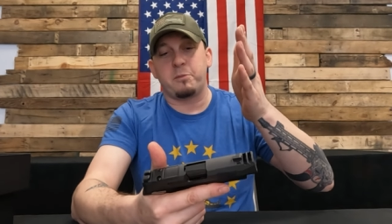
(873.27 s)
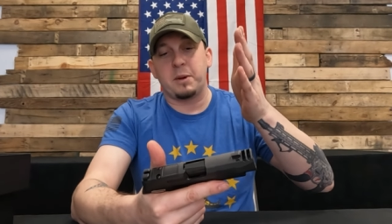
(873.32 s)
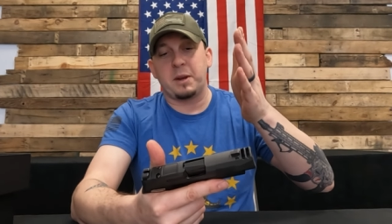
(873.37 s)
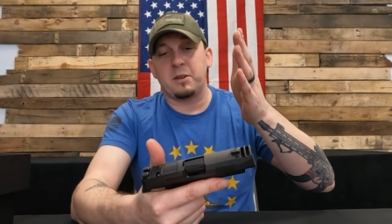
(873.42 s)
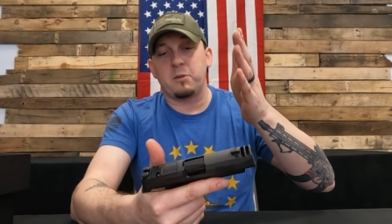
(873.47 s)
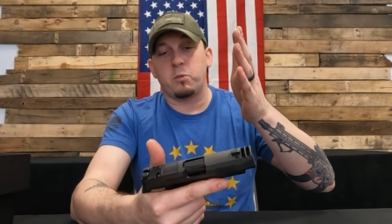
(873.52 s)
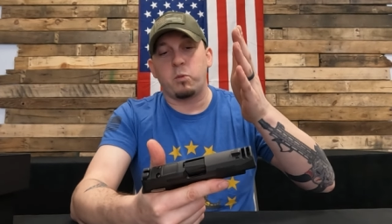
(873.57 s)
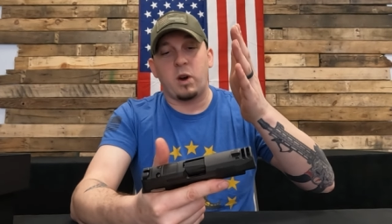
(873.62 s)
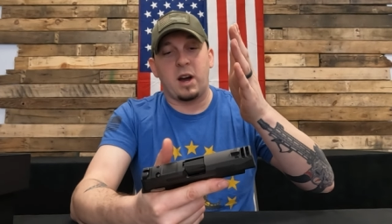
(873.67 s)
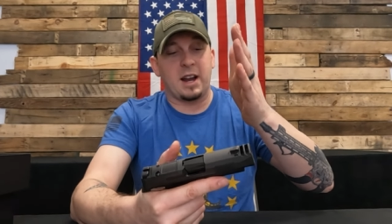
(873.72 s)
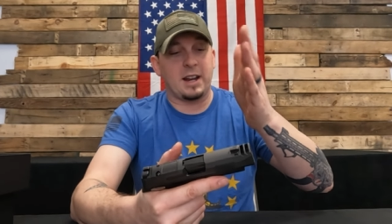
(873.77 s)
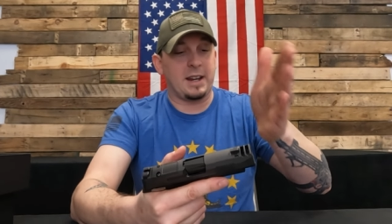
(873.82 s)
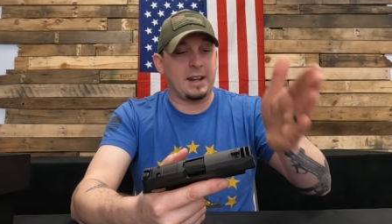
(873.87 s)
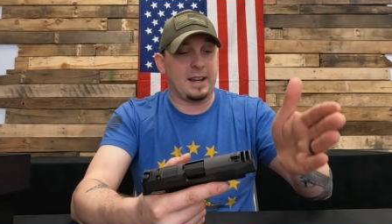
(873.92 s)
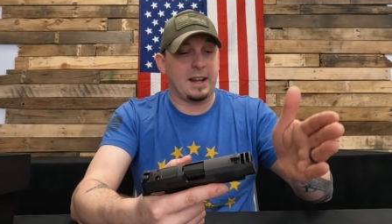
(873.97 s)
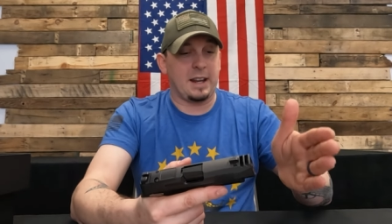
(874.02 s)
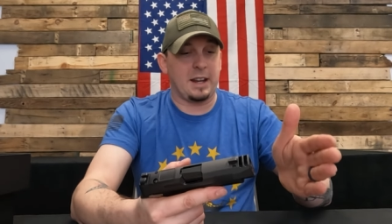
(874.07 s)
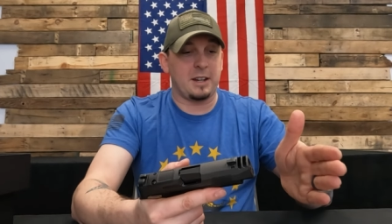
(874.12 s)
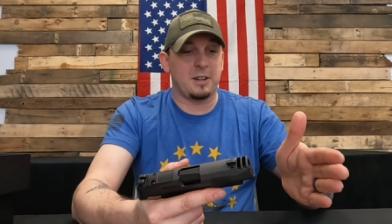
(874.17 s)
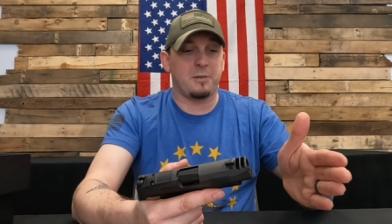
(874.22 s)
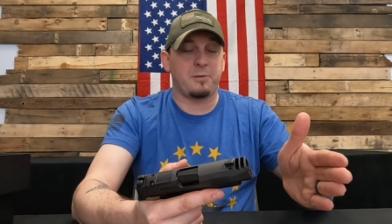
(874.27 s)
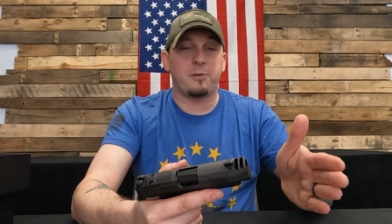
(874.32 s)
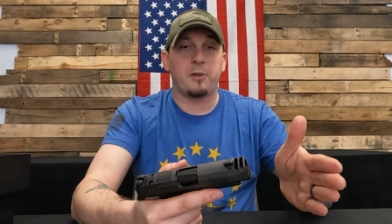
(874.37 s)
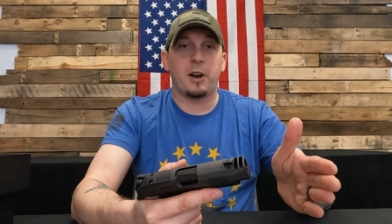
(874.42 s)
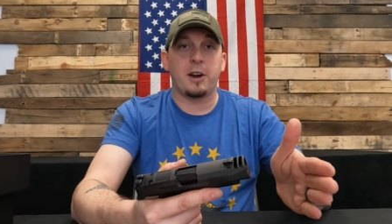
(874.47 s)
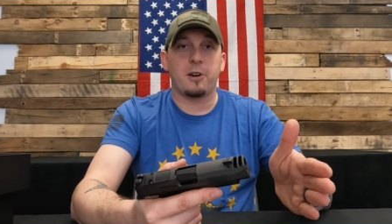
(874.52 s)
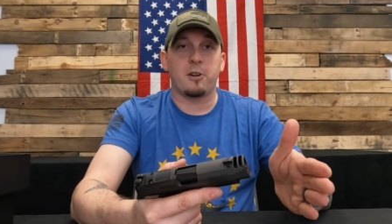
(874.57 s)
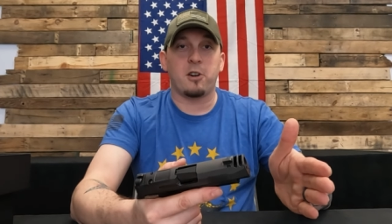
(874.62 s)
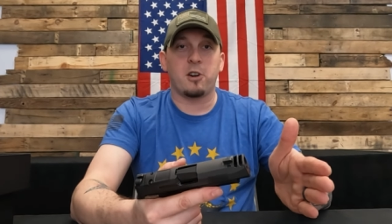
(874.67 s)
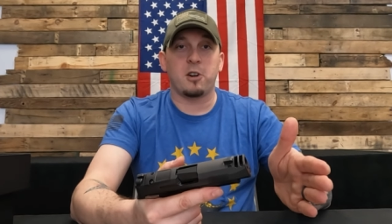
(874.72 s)
been wanting to get into
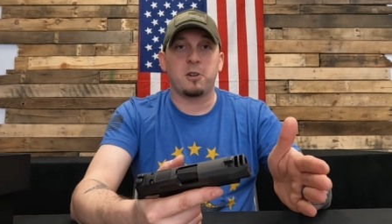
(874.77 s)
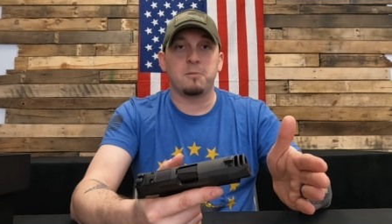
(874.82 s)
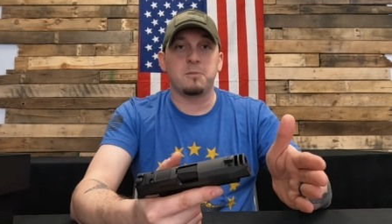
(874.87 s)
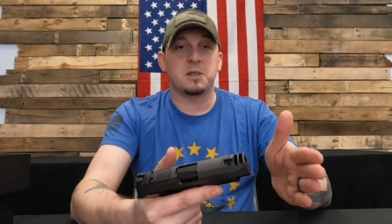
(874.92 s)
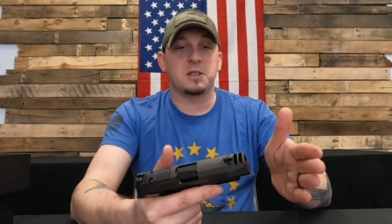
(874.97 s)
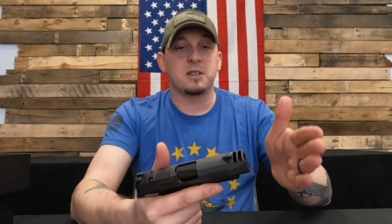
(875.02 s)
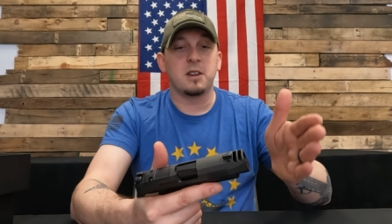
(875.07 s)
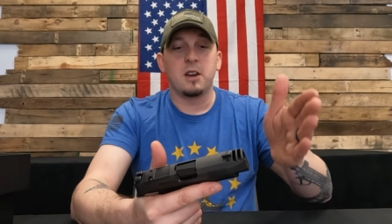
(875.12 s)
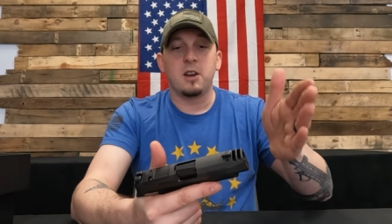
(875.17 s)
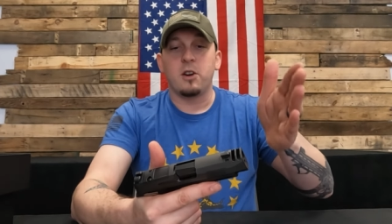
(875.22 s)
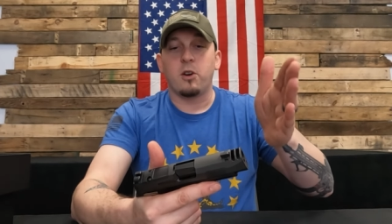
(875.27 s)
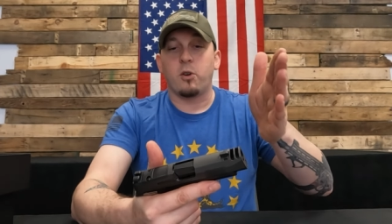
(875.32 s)
firearms,